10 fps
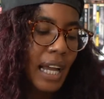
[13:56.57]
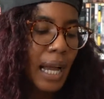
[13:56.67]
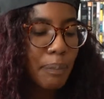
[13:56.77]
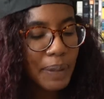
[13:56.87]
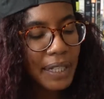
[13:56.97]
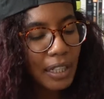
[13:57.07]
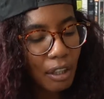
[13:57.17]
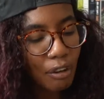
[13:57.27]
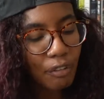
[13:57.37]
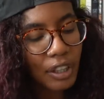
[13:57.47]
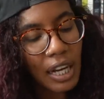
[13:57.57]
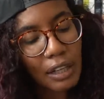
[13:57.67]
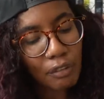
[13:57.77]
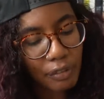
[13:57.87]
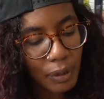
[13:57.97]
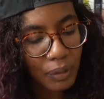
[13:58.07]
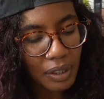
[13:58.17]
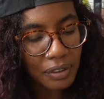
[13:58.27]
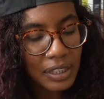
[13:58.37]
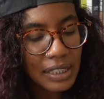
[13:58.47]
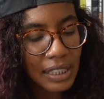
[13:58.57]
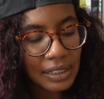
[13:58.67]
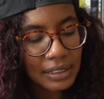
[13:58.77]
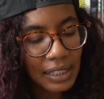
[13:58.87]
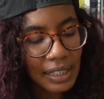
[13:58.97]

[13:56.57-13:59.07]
I peek at her forgotten phone under the desk